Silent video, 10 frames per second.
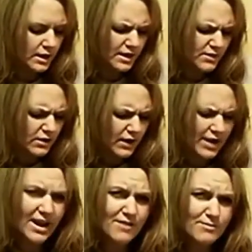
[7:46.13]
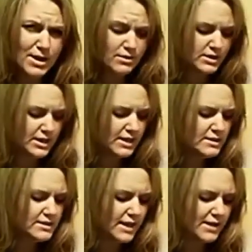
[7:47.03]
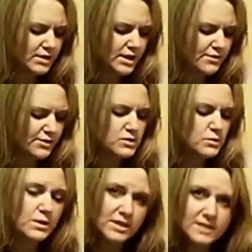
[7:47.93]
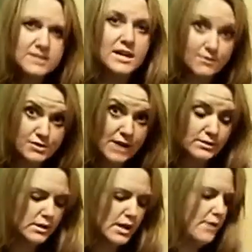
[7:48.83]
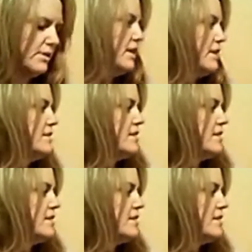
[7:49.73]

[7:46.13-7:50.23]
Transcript: Even though I don't have my own kids, I have a lot of friends with kids, and I've traveled a lot with kids.